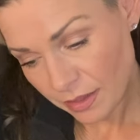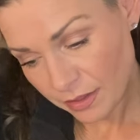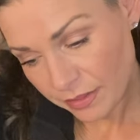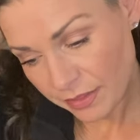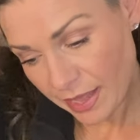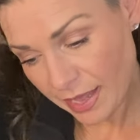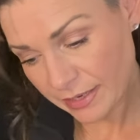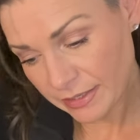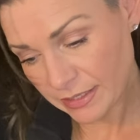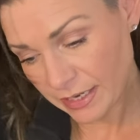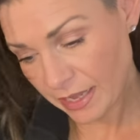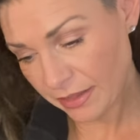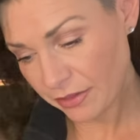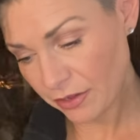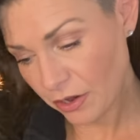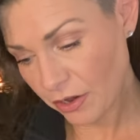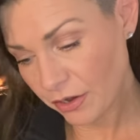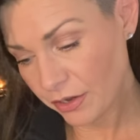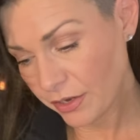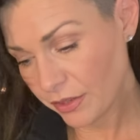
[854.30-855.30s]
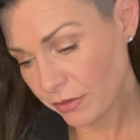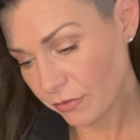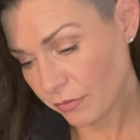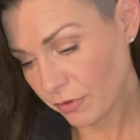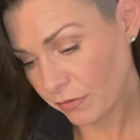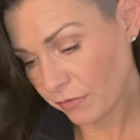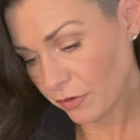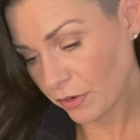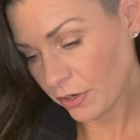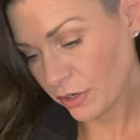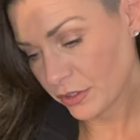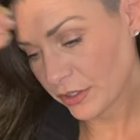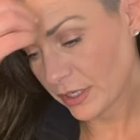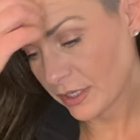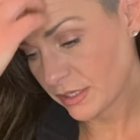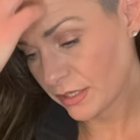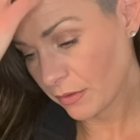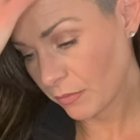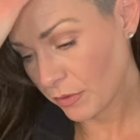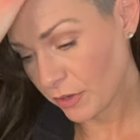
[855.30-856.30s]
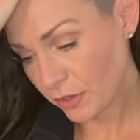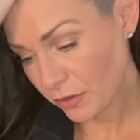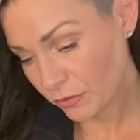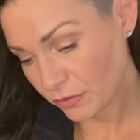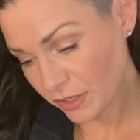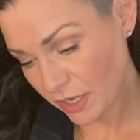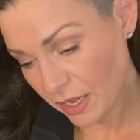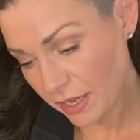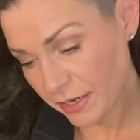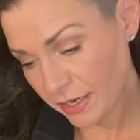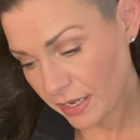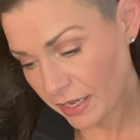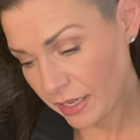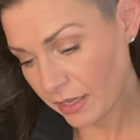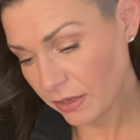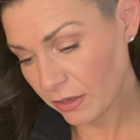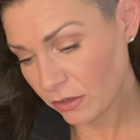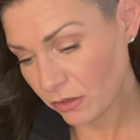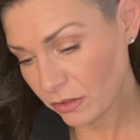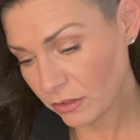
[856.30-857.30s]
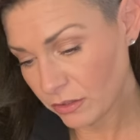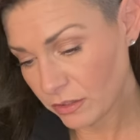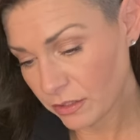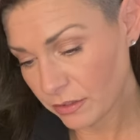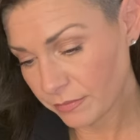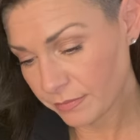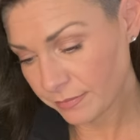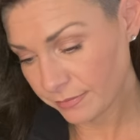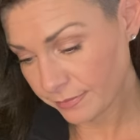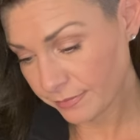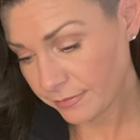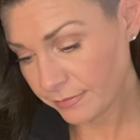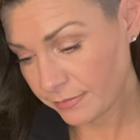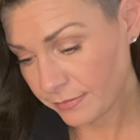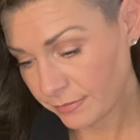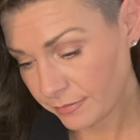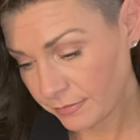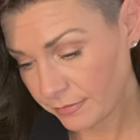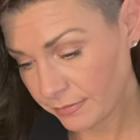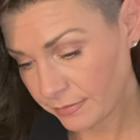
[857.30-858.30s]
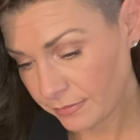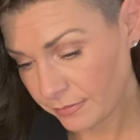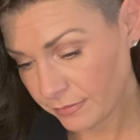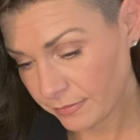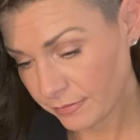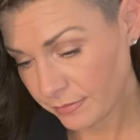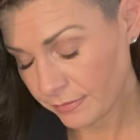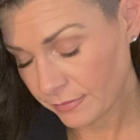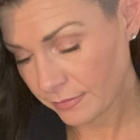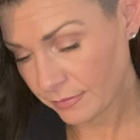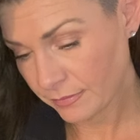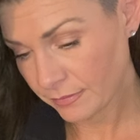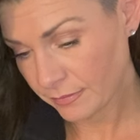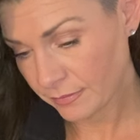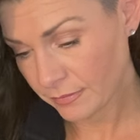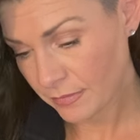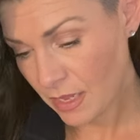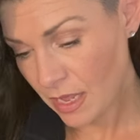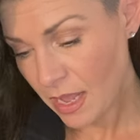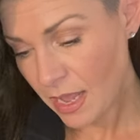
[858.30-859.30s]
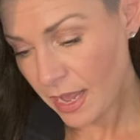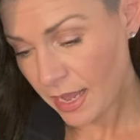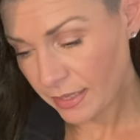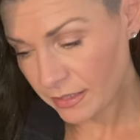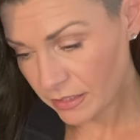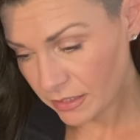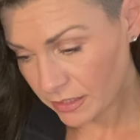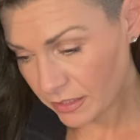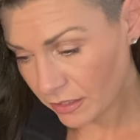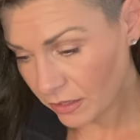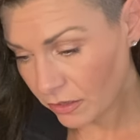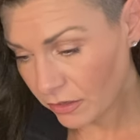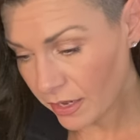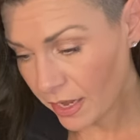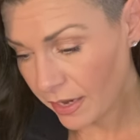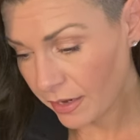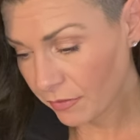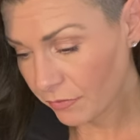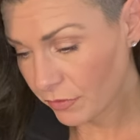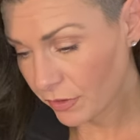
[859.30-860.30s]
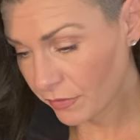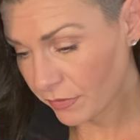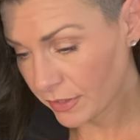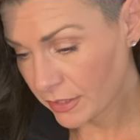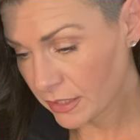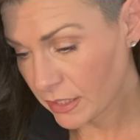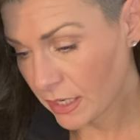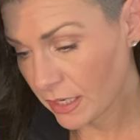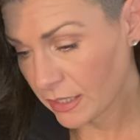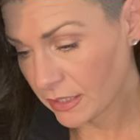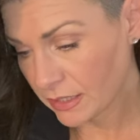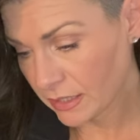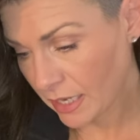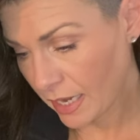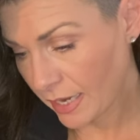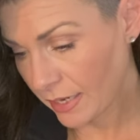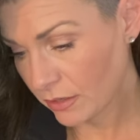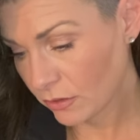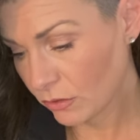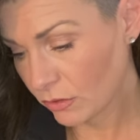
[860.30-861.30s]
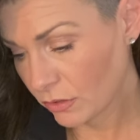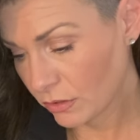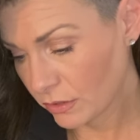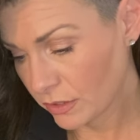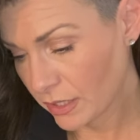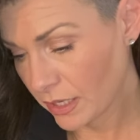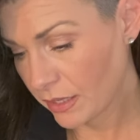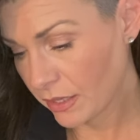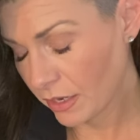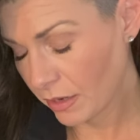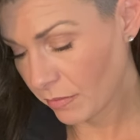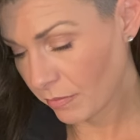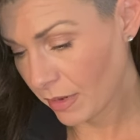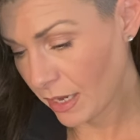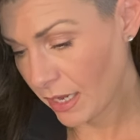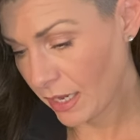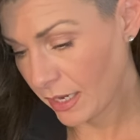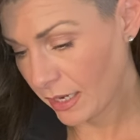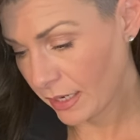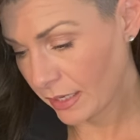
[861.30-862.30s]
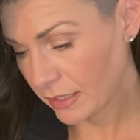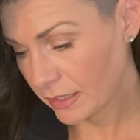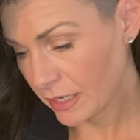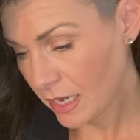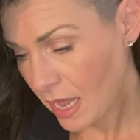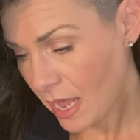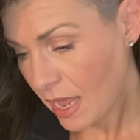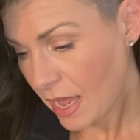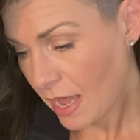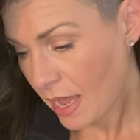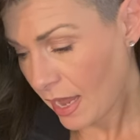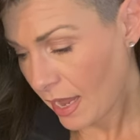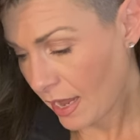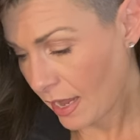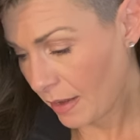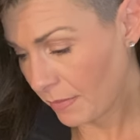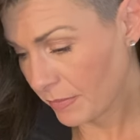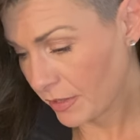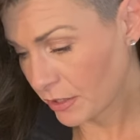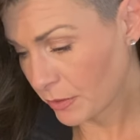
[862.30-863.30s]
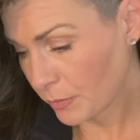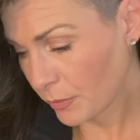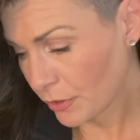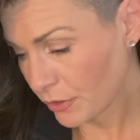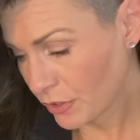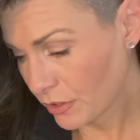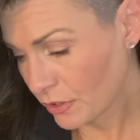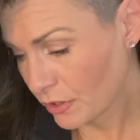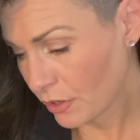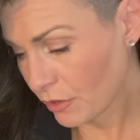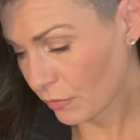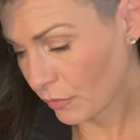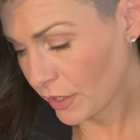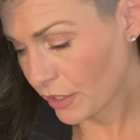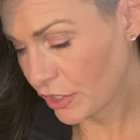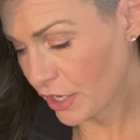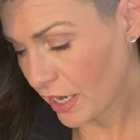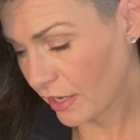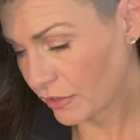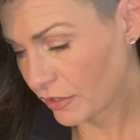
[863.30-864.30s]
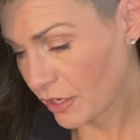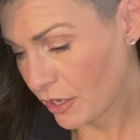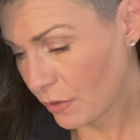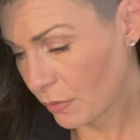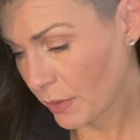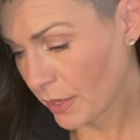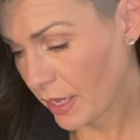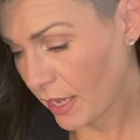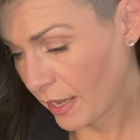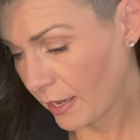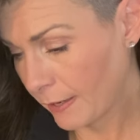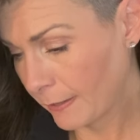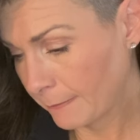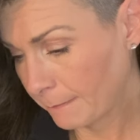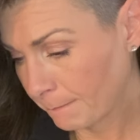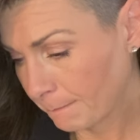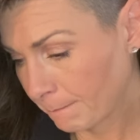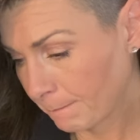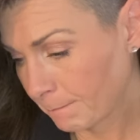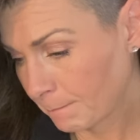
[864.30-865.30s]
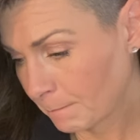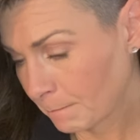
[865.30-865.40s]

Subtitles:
That Death card in the reverse is someone who's unhealed and still kind of revisiting cycles in their mind. This person's going to reach out to you again.